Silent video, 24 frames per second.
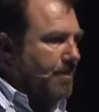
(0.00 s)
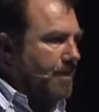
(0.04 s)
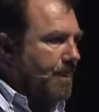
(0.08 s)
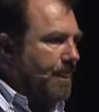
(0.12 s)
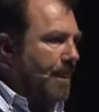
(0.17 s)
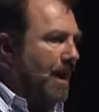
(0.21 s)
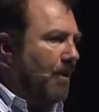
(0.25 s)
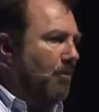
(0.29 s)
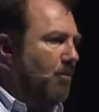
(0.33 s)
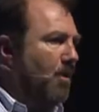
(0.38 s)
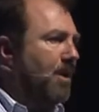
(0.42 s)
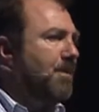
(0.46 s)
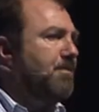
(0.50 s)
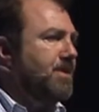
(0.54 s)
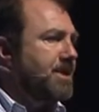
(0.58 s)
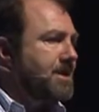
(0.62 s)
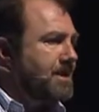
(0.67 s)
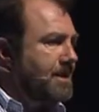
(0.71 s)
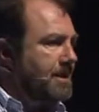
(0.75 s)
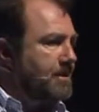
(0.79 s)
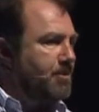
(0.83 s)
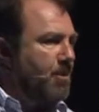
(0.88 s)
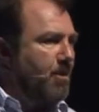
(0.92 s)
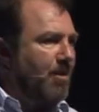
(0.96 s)
And one
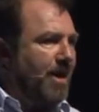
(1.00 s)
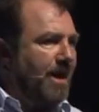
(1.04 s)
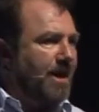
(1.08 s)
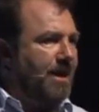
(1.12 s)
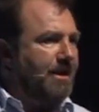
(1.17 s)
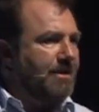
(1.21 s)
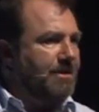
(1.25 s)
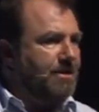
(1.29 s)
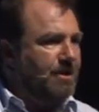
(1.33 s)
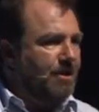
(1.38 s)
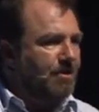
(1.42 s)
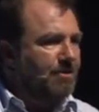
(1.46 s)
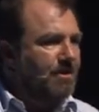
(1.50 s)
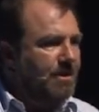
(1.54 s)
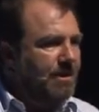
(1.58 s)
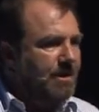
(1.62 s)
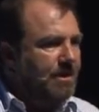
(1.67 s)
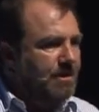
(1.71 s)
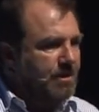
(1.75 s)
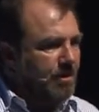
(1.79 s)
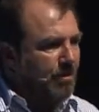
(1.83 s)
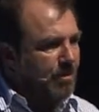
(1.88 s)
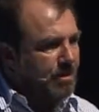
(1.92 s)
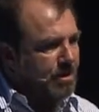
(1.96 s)
business we went into,
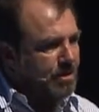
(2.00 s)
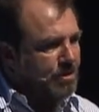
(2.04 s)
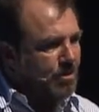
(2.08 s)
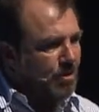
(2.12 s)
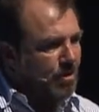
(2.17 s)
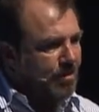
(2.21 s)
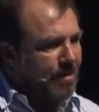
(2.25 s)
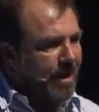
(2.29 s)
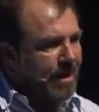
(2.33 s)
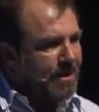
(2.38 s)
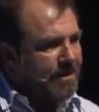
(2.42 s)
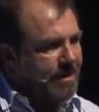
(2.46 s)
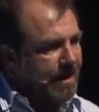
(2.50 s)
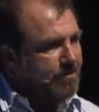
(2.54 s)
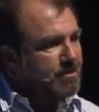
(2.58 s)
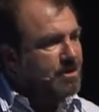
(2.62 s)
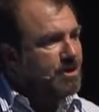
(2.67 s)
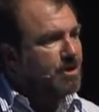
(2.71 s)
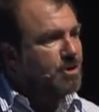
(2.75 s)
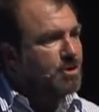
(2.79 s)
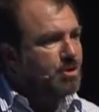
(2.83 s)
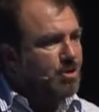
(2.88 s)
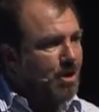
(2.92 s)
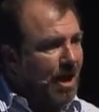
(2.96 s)
which I want to talk about today, was
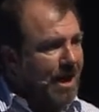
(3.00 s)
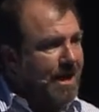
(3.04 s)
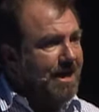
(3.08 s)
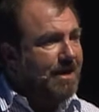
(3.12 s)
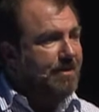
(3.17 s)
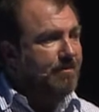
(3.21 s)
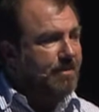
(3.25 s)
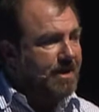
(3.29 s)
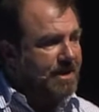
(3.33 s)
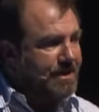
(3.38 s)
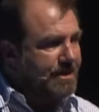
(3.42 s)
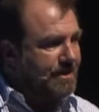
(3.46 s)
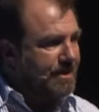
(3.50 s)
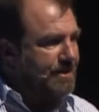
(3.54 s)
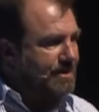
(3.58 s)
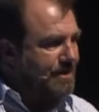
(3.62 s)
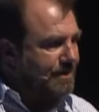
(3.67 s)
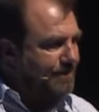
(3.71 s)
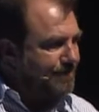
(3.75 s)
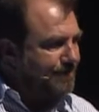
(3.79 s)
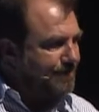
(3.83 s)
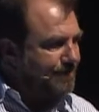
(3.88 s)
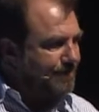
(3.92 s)
the train business.